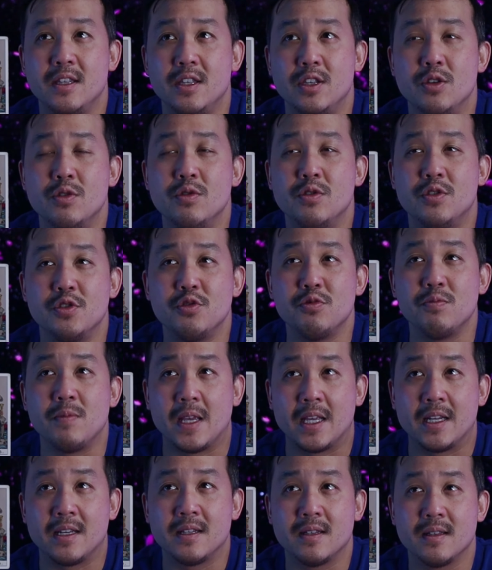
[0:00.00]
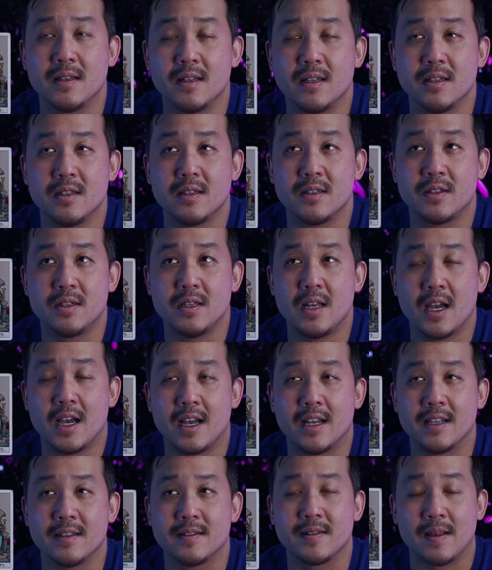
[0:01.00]
you do mean
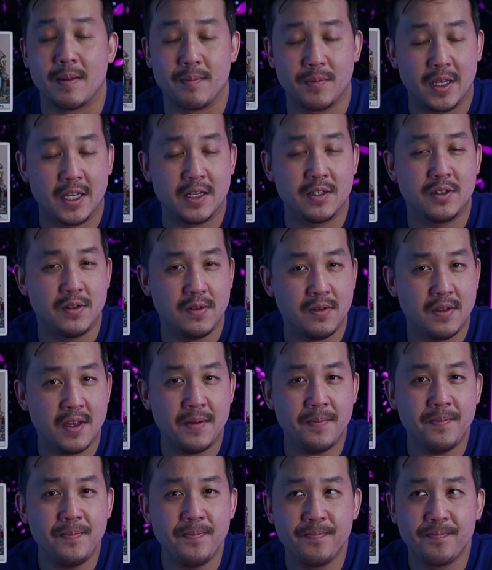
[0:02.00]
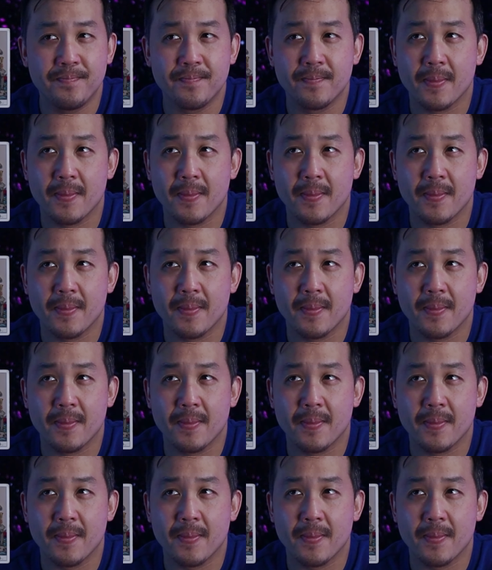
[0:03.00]
uh, something to them,